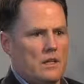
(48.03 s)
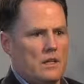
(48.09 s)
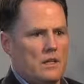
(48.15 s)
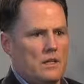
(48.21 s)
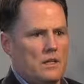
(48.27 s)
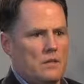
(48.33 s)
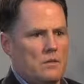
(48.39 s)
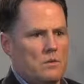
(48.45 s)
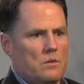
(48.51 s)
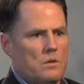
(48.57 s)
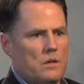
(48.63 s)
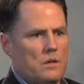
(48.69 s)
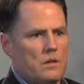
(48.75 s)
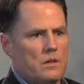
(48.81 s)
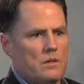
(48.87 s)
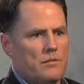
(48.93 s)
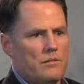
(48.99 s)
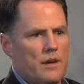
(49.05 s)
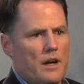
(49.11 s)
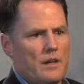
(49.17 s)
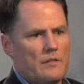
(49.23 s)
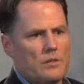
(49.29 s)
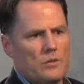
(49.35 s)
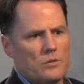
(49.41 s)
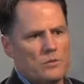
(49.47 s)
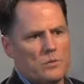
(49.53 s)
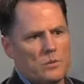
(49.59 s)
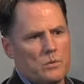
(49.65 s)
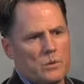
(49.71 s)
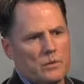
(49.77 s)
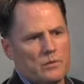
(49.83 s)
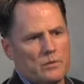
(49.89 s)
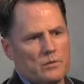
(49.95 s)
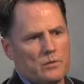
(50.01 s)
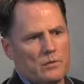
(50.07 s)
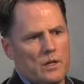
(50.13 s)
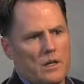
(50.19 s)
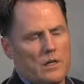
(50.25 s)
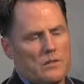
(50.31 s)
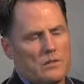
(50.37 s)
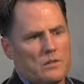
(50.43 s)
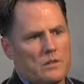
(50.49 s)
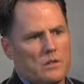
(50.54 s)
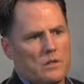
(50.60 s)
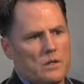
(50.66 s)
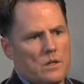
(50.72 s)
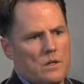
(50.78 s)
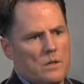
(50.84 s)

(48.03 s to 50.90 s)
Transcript: And in the 5 years we worked for Verizon,